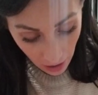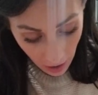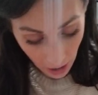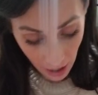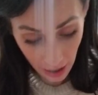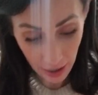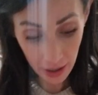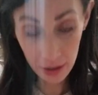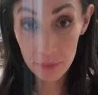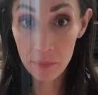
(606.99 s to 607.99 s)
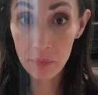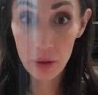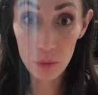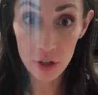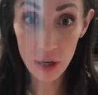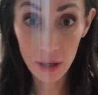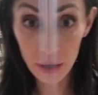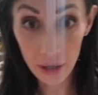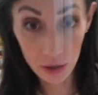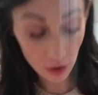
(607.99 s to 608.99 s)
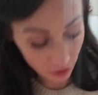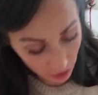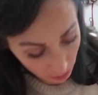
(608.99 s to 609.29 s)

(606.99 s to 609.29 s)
I wish I could get closer,